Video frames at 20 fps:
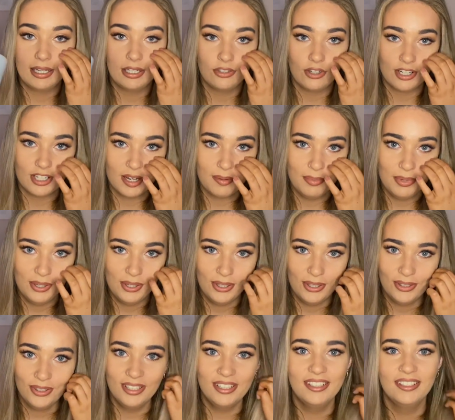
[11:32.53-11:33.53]
dry
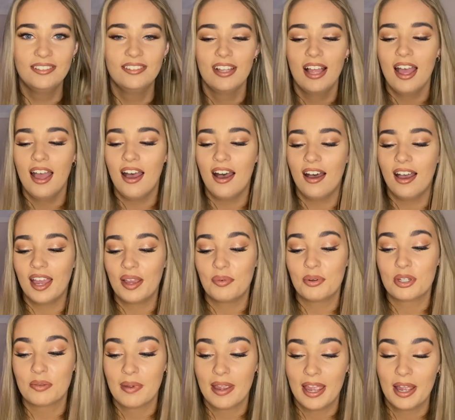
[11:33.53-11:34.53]
shampoo. I
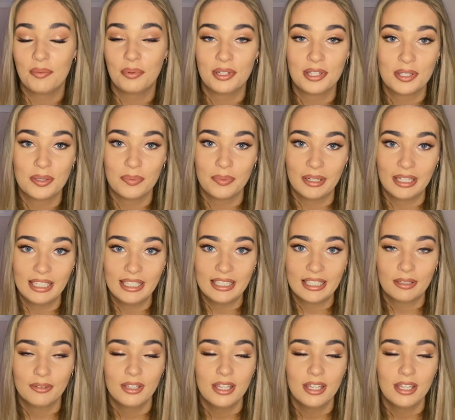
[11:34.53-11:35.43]
wash my hair once a week.